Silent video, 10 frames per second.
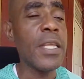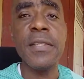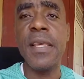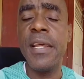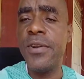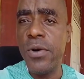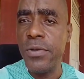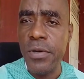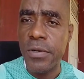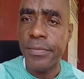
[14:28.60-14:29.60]
They said they
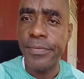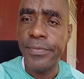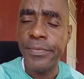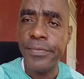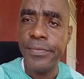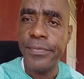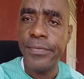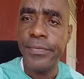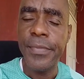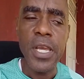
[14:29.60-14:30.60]
don't know.
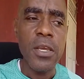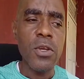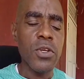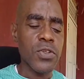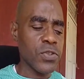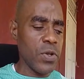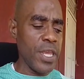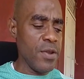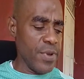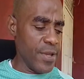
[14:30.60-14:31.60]
So
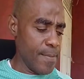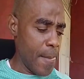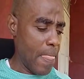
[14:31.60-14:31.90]
anyway,